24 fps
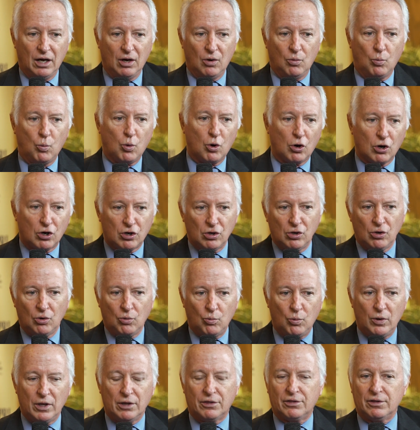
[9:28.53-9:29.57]
work
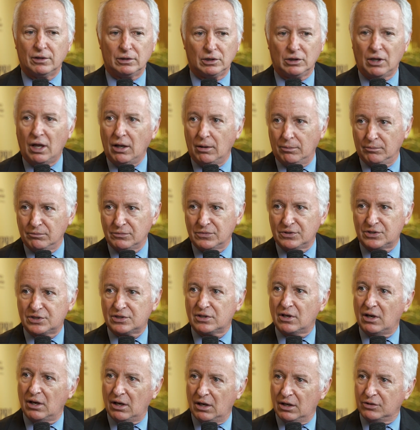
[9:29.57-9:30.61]
with
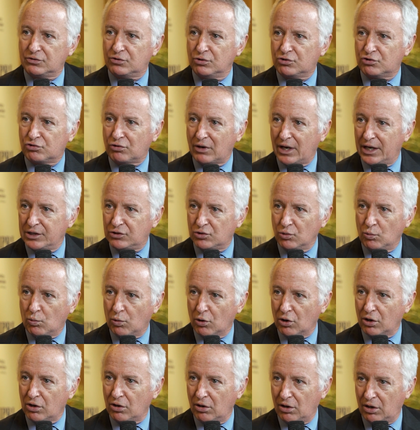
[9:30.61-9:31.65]
LUMs to try to
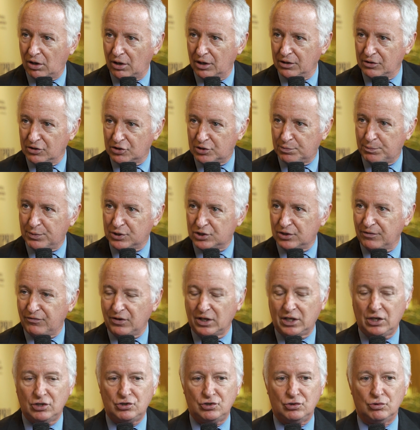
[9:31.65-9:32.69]
work on
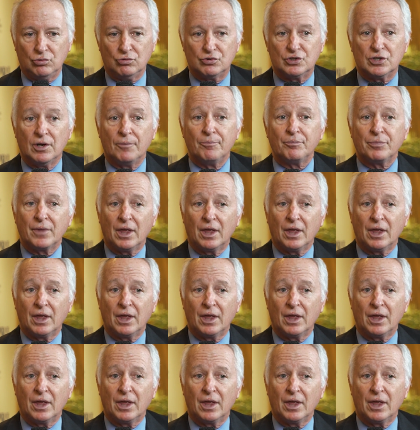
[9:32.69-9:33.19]
specific issues.